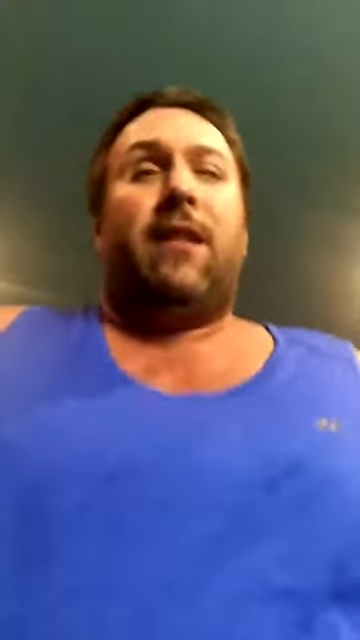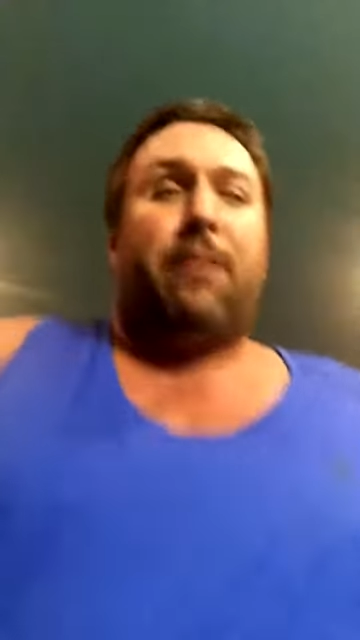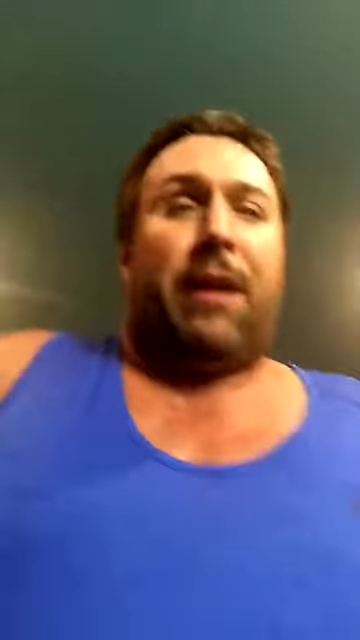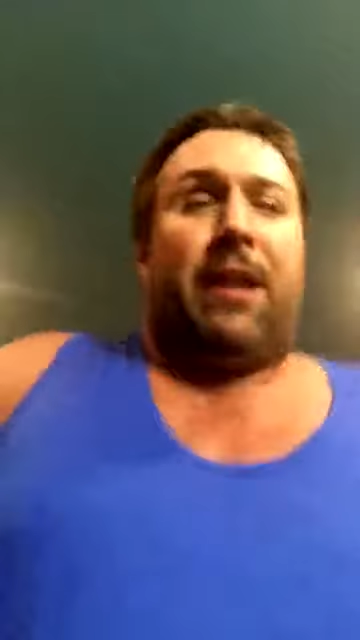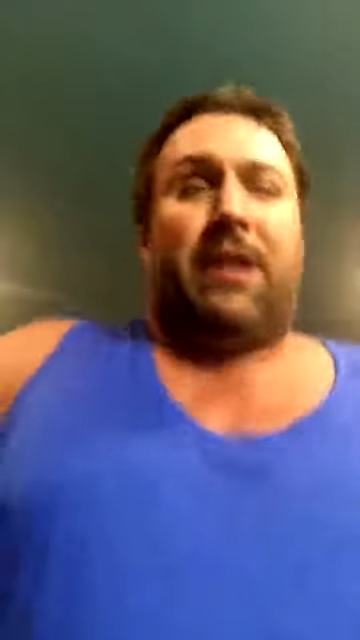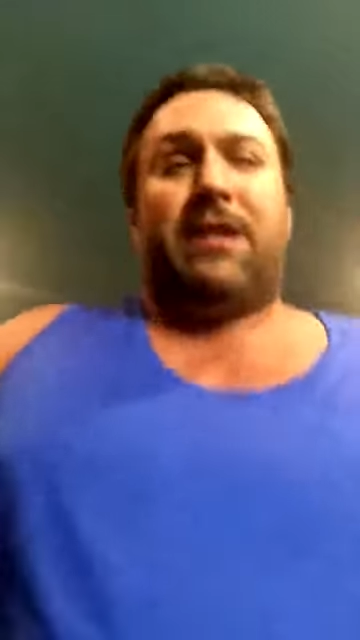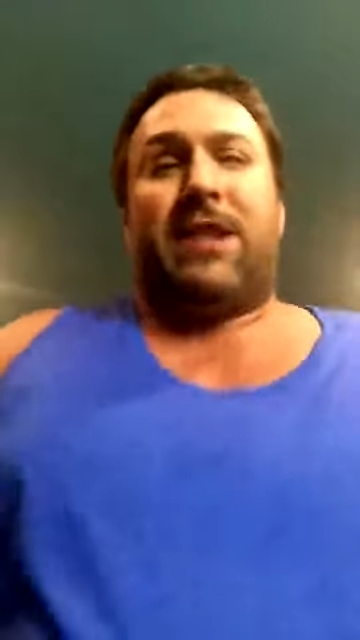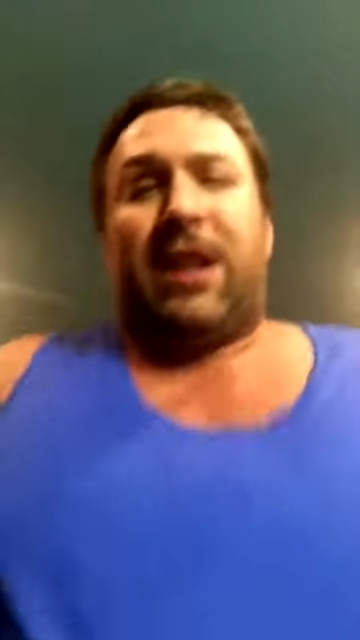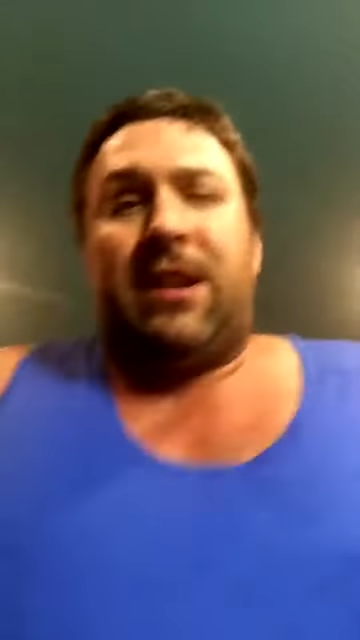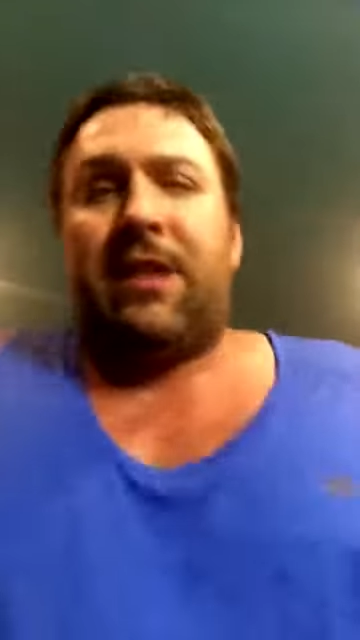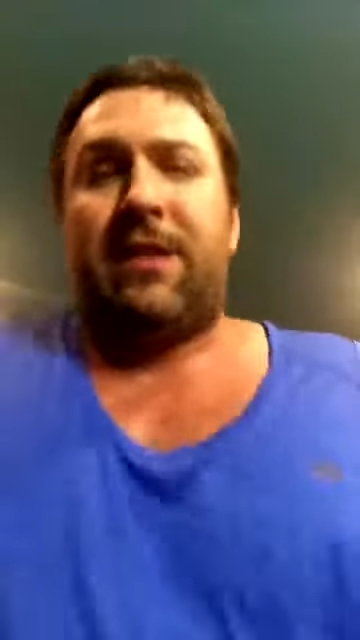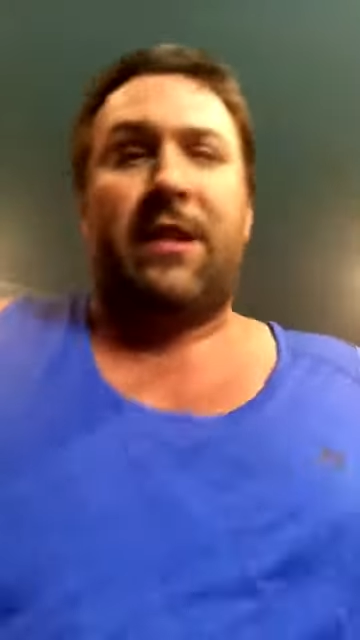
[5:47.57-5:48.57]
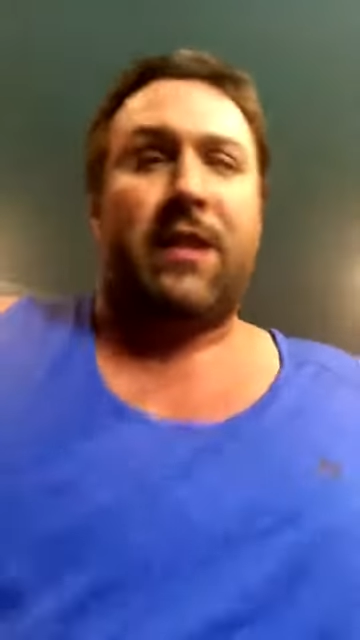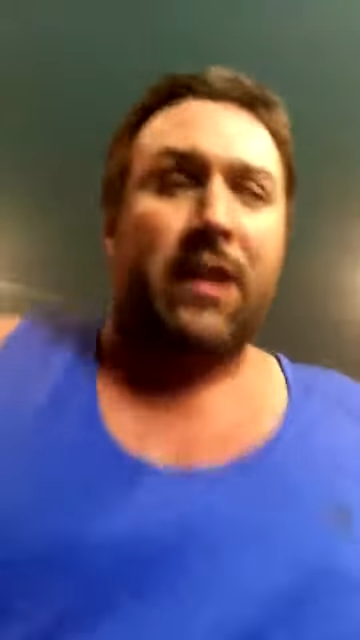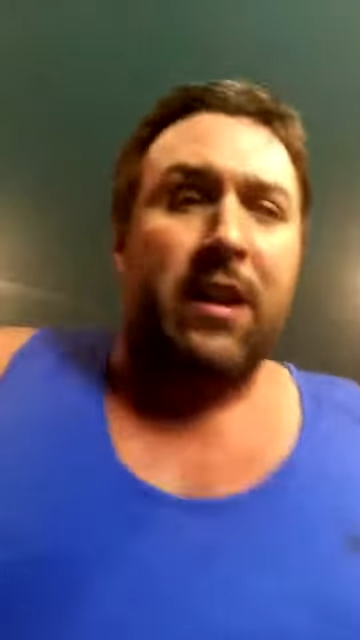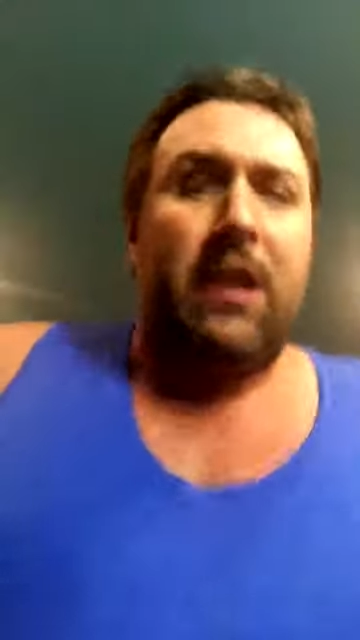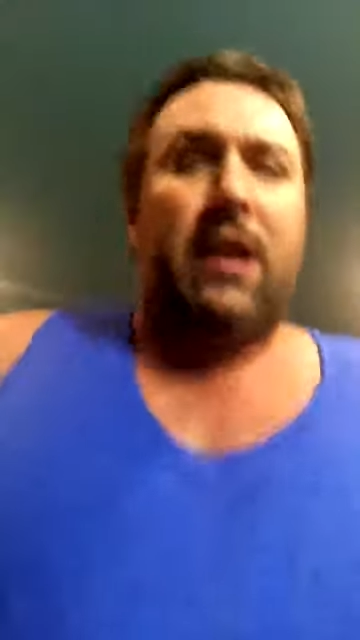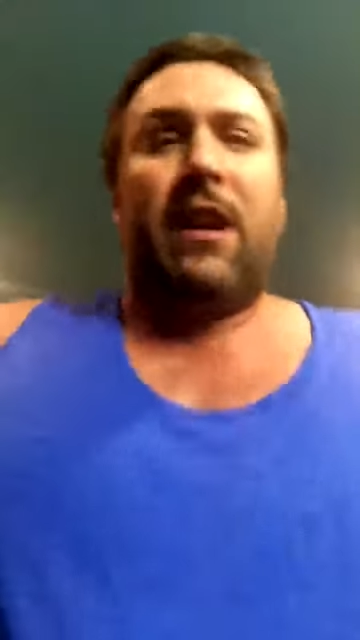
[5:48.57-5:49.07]
because
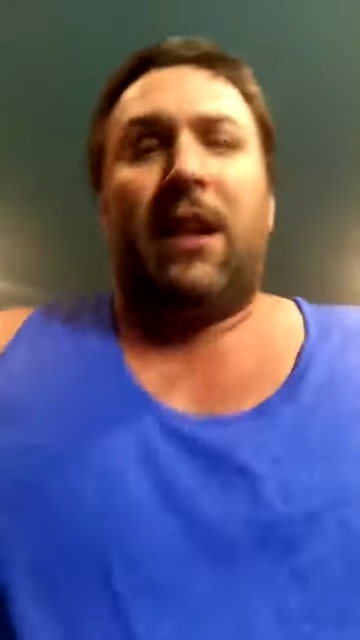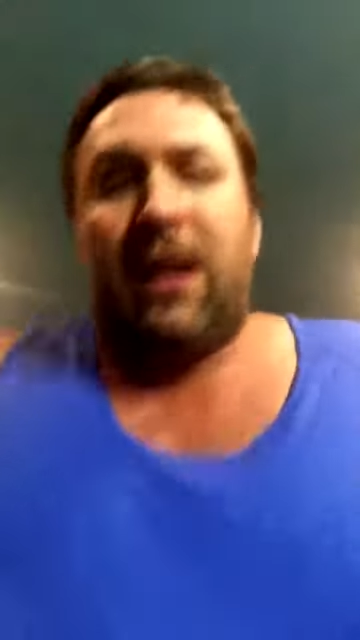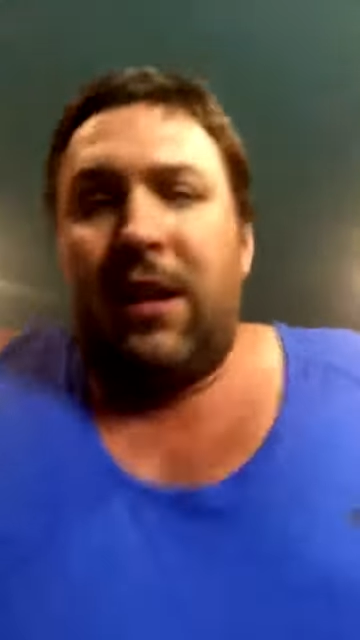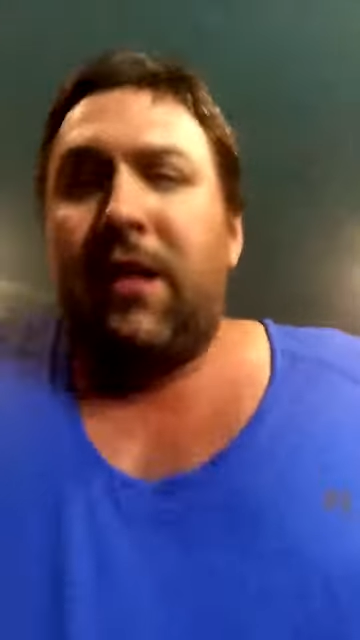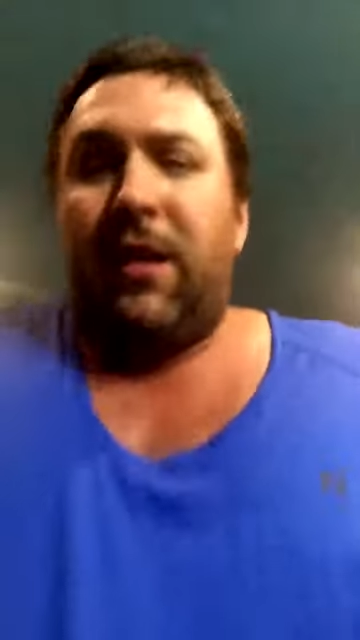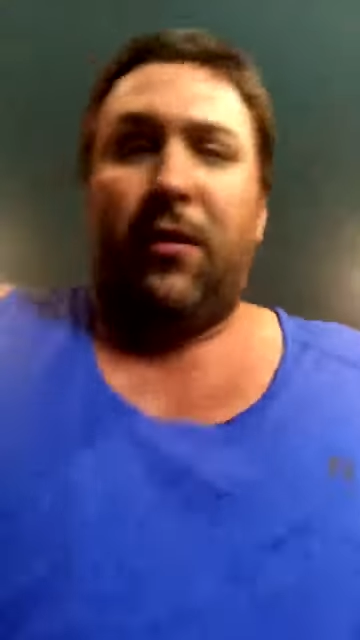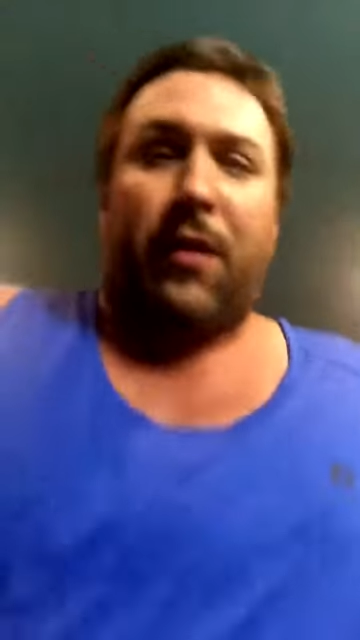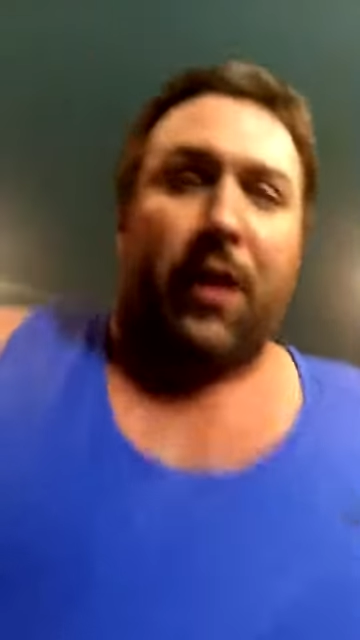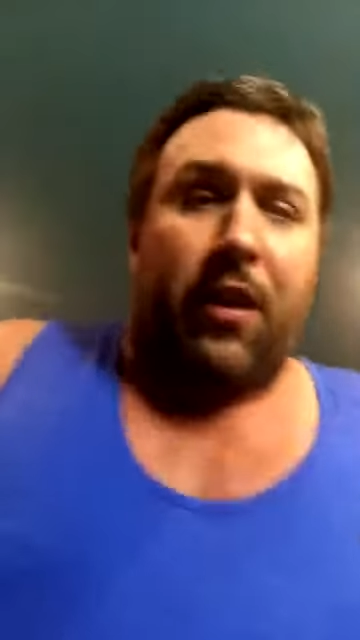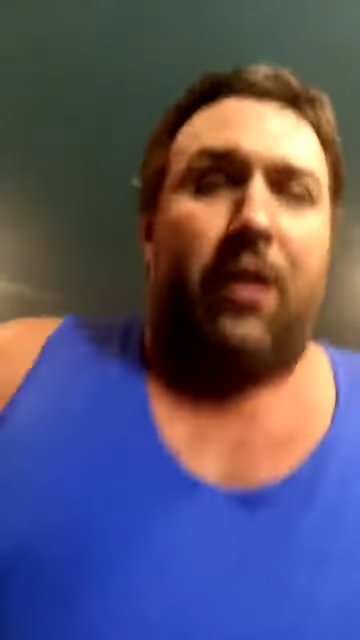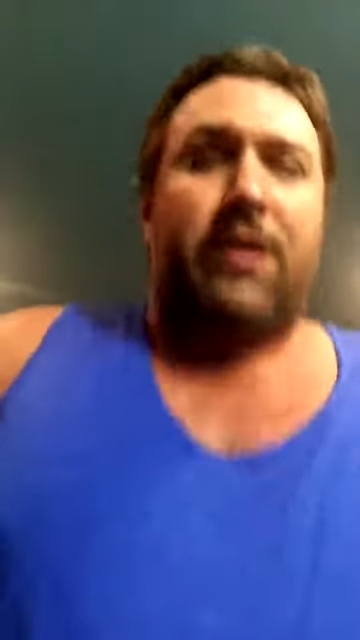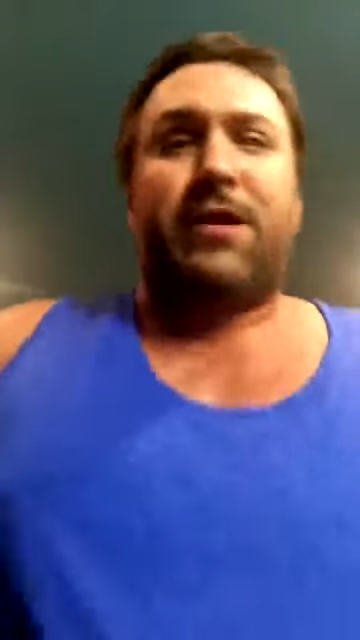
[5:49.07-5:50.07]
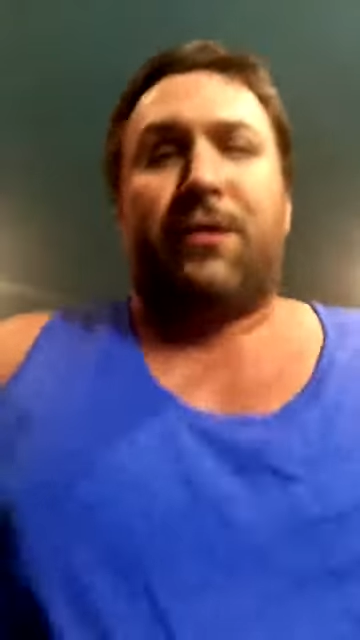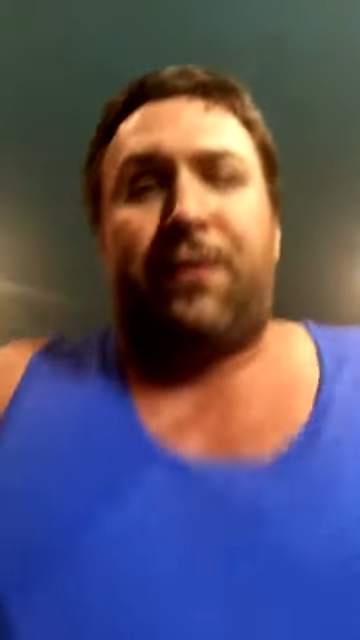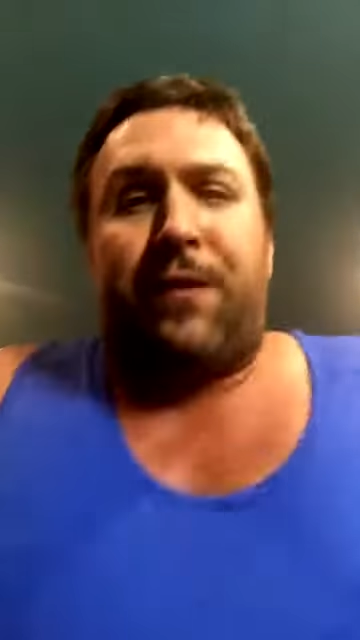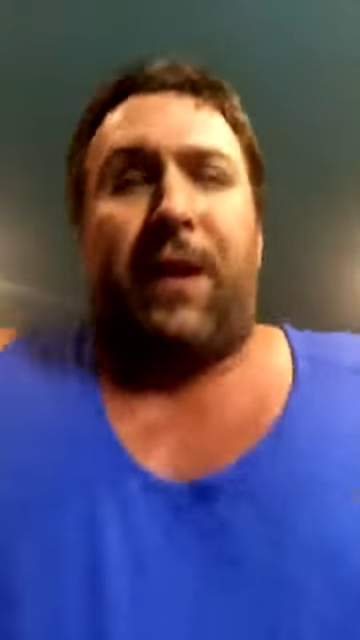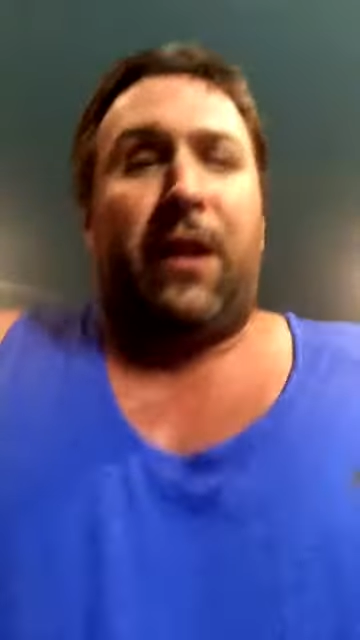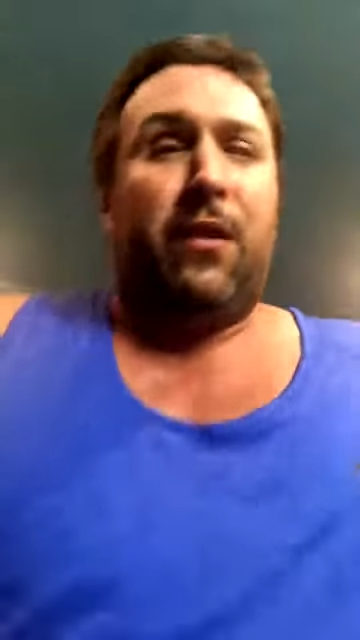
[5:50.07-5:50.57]
you can also
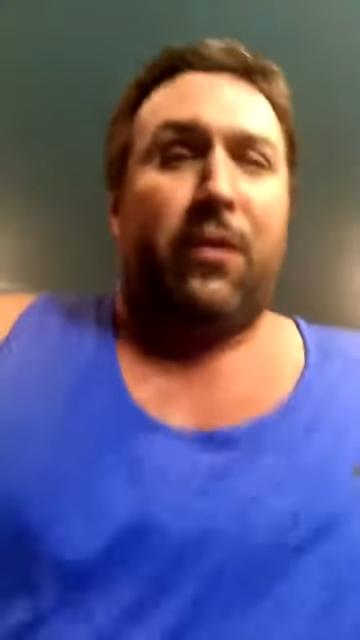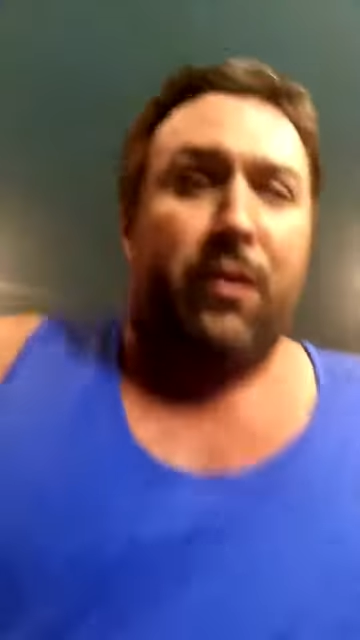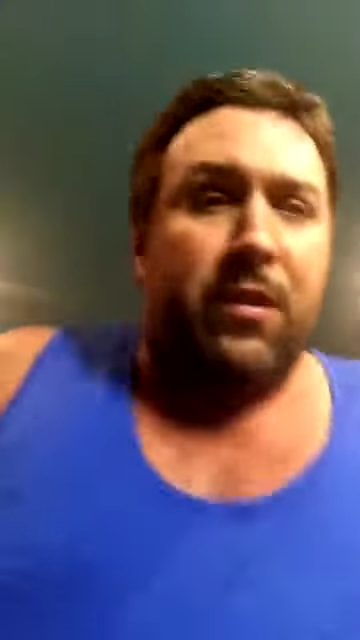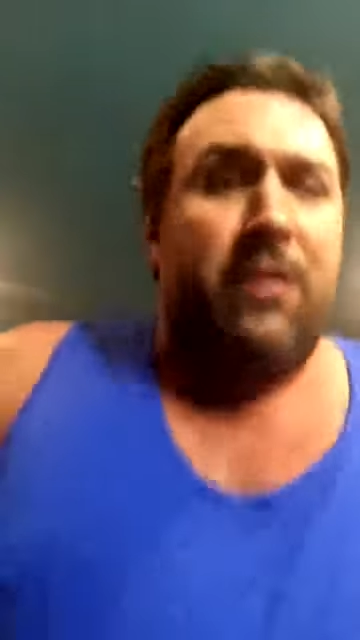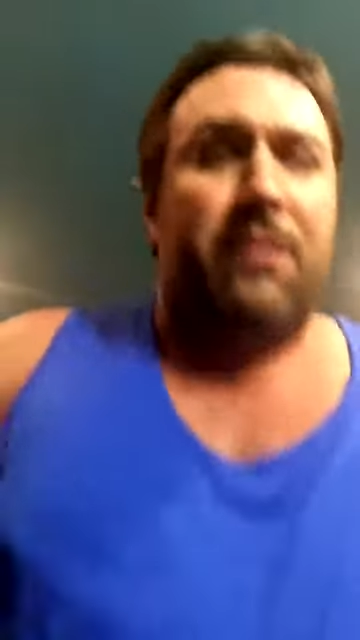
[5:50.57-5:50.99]
follow